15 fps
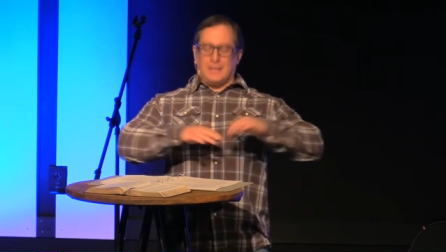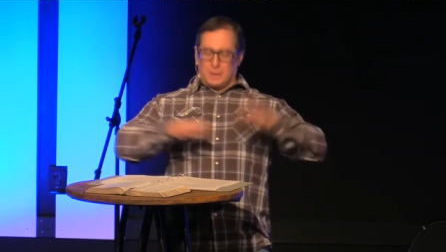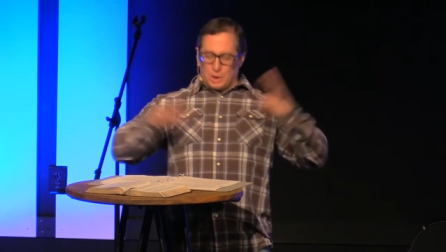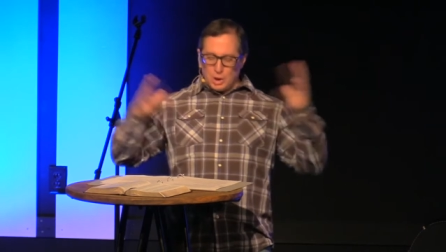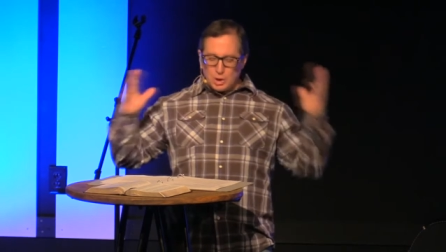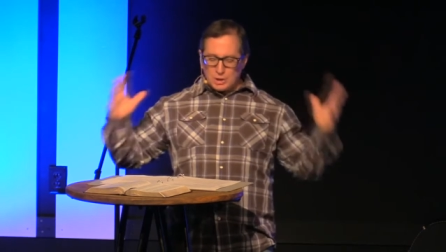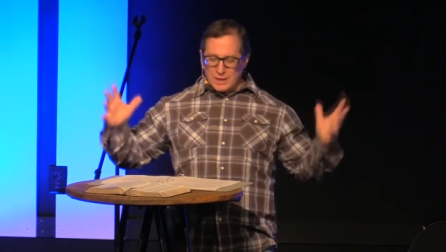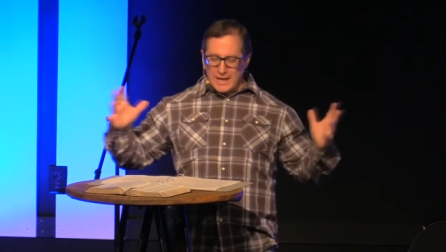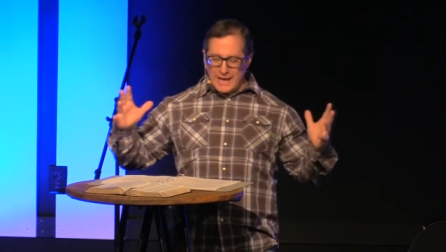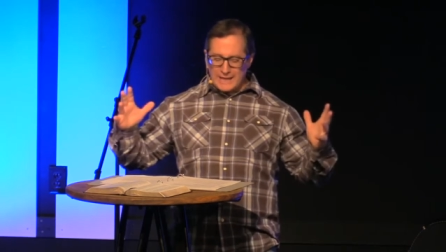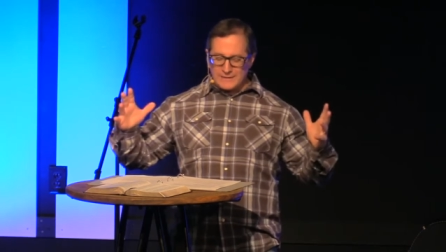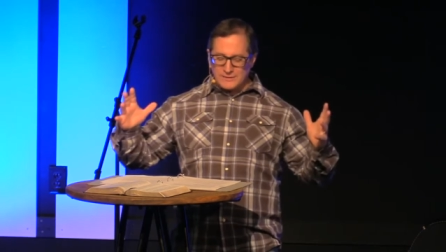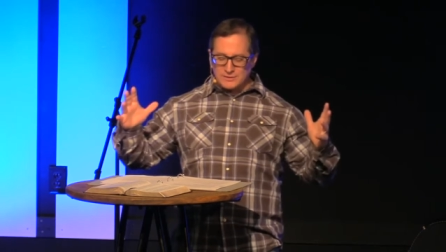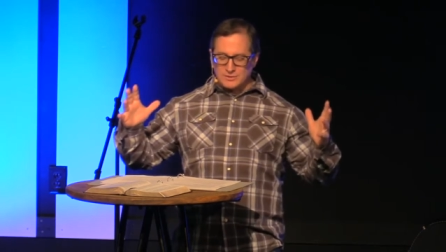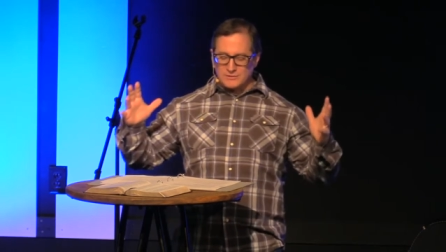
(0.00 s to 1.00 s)

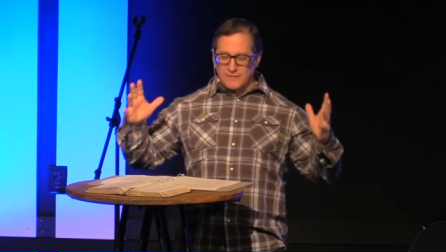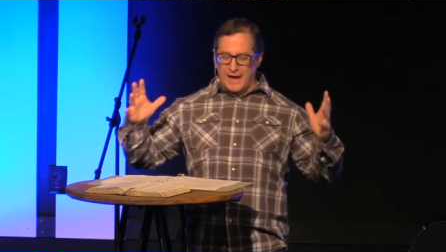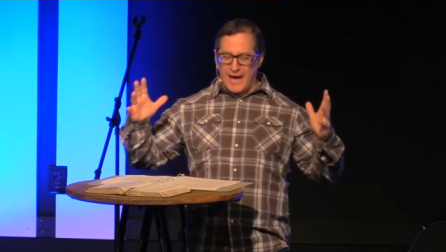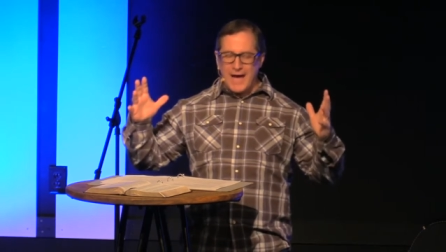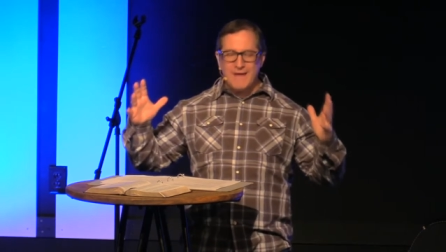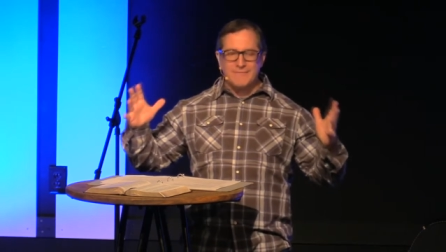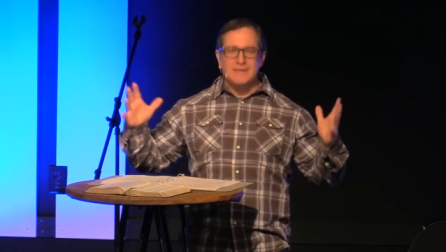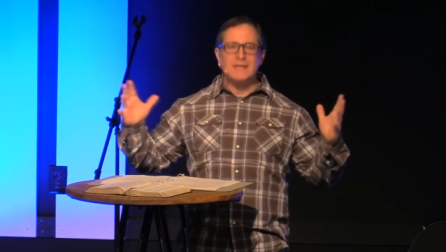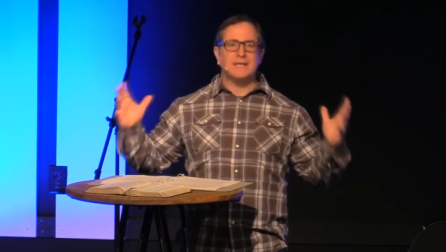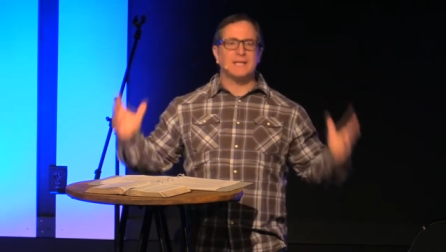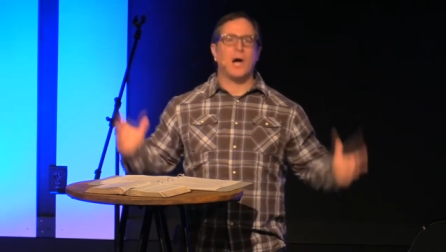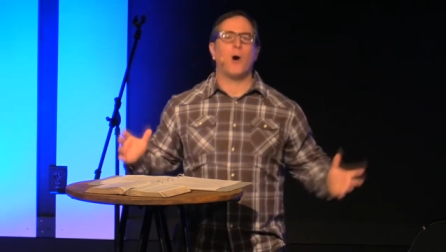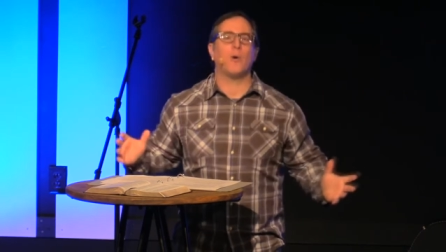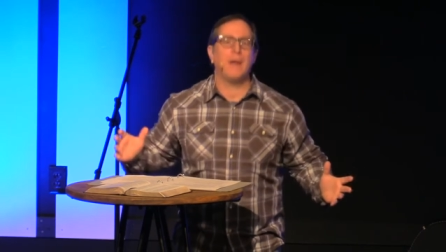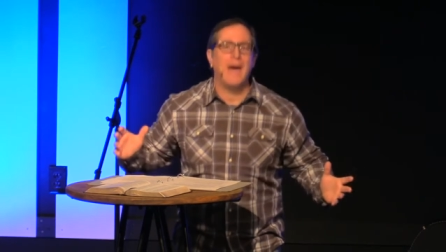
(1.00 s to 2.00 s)
the Hy-Vee
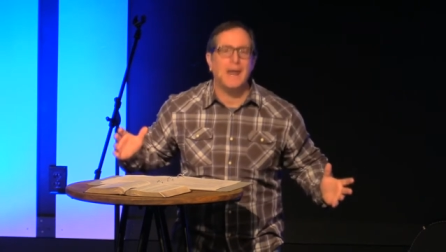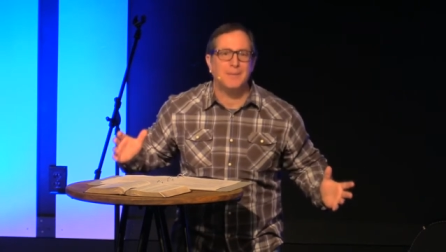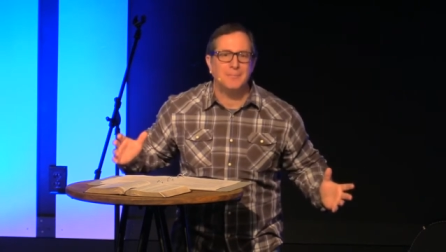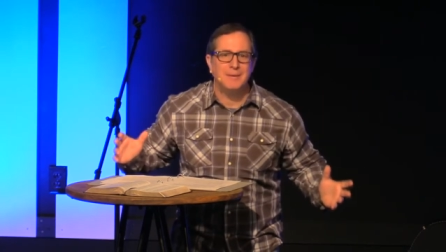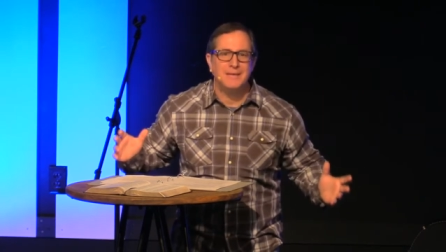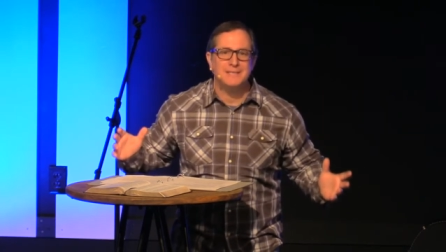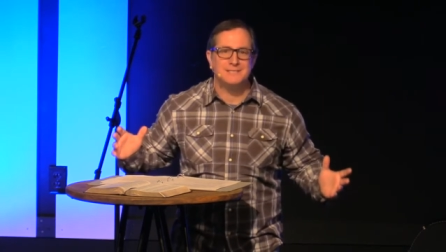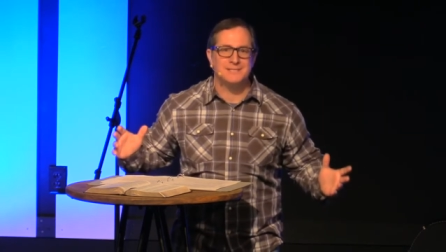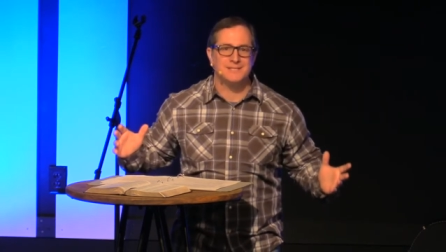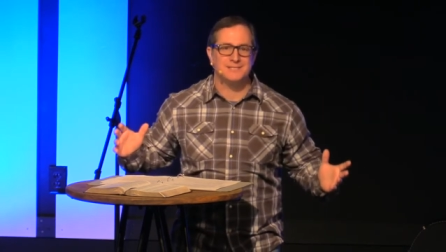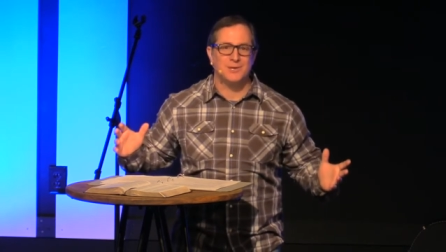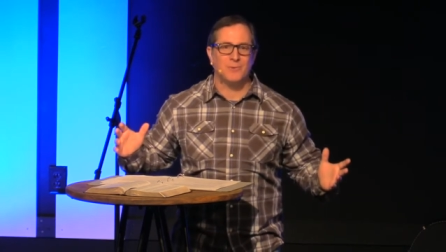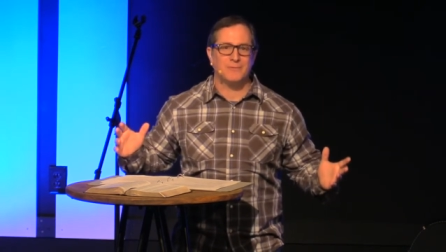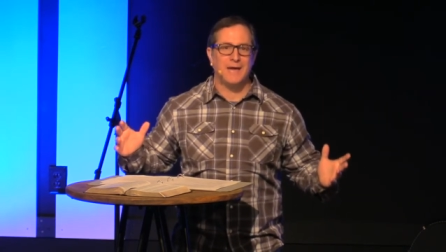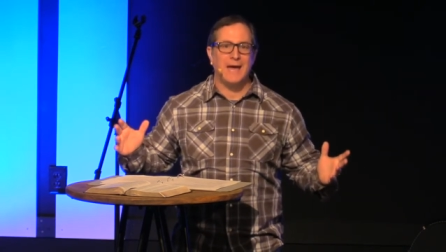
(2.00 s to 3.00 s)
had gone out of
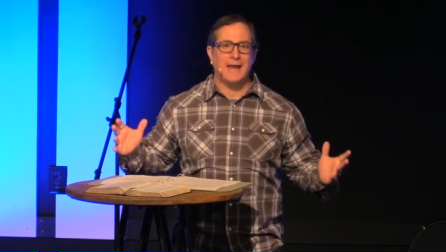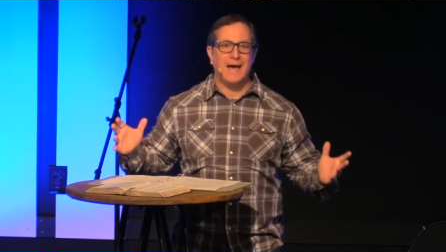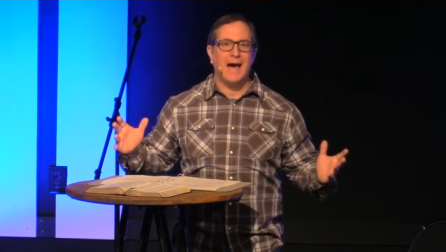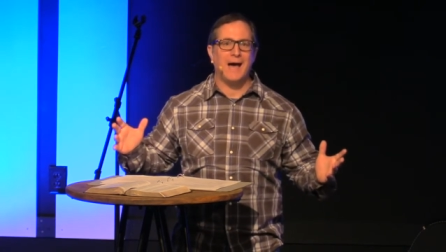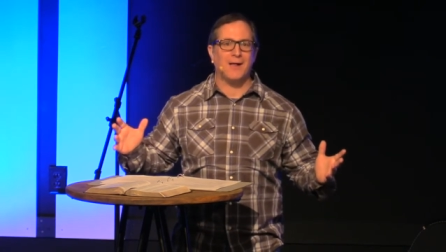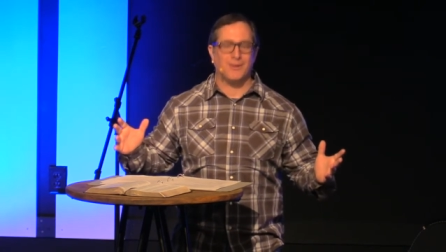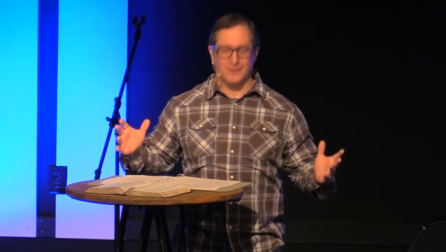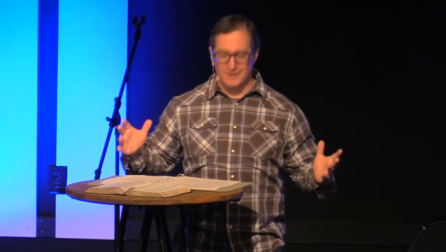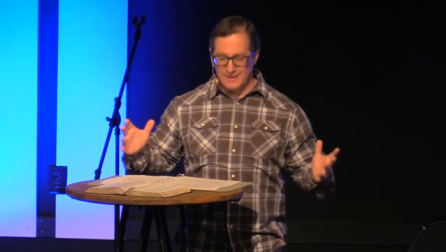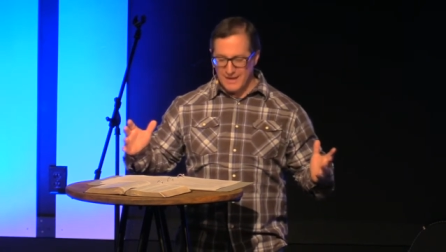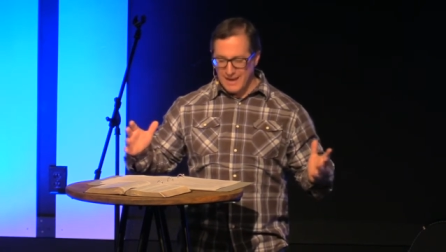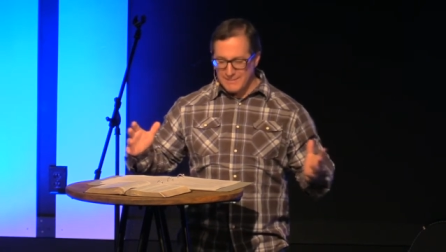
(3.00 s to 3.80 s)
business on that aisle.